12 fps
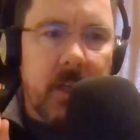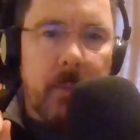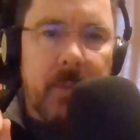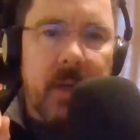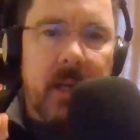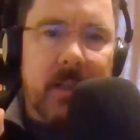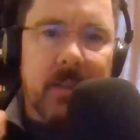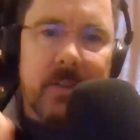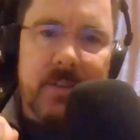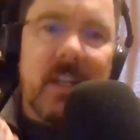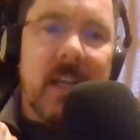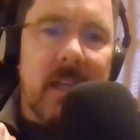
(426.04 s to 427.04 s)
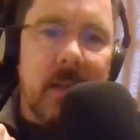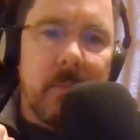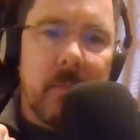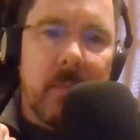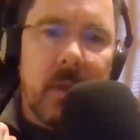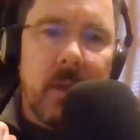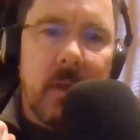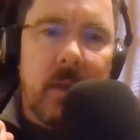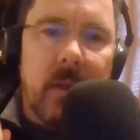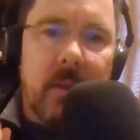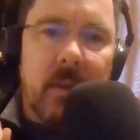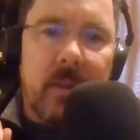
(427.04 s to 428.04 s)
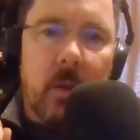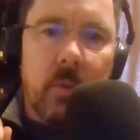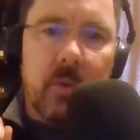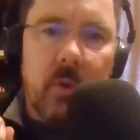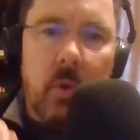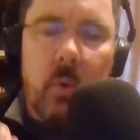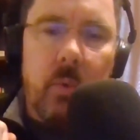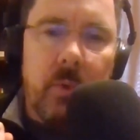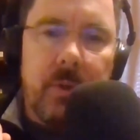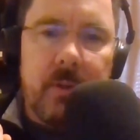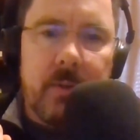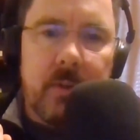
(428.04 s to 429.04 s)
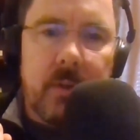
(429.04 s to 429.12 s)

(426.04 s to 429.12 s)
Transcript: up and I could see that there was old,